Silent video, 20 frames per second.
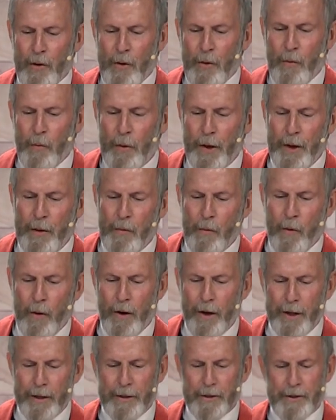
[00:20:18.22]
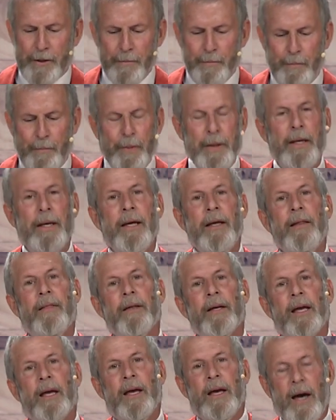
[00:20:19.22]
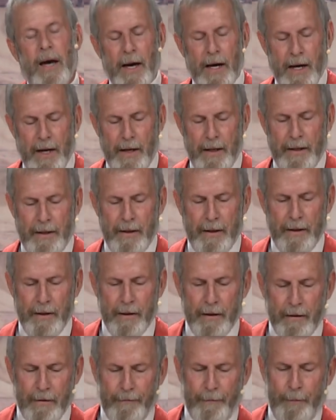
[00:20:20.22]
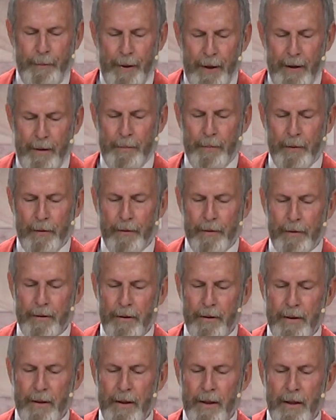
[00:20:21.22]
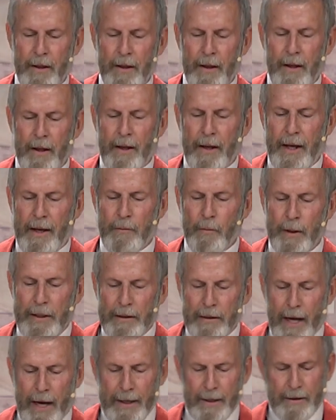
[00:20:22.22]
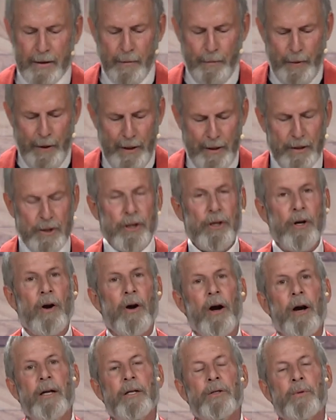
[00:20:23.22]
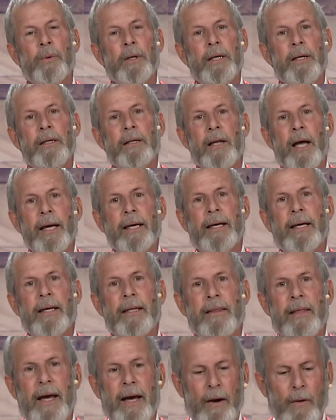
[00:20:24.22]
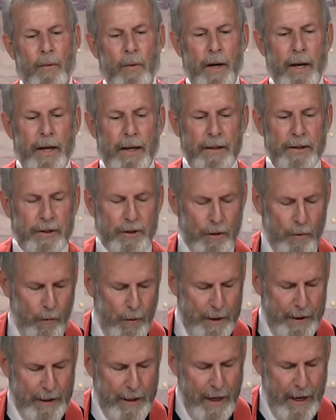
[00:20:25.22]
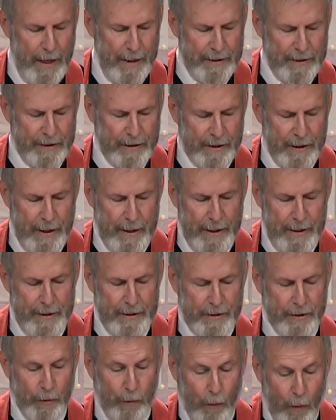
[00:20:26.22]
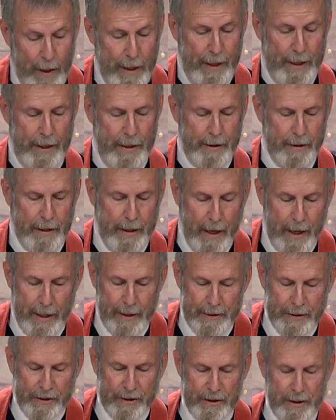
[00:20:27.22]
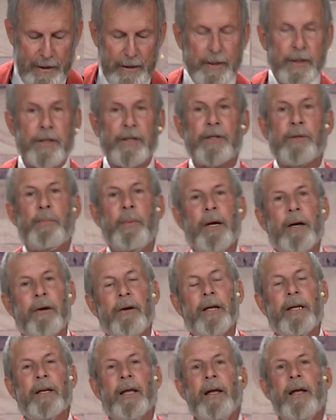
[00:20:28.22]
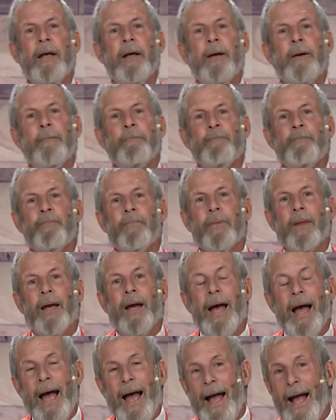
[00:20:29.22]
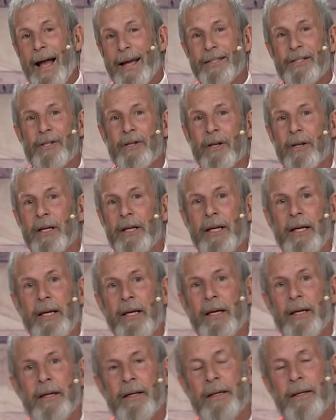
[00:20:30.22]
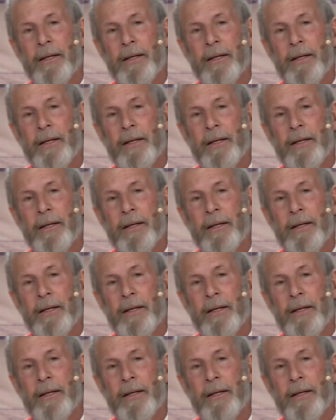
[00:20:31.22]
We want to be the God of people. And we like to be in charge. We like it that way. So when God says, when God sends His Spirit, actually,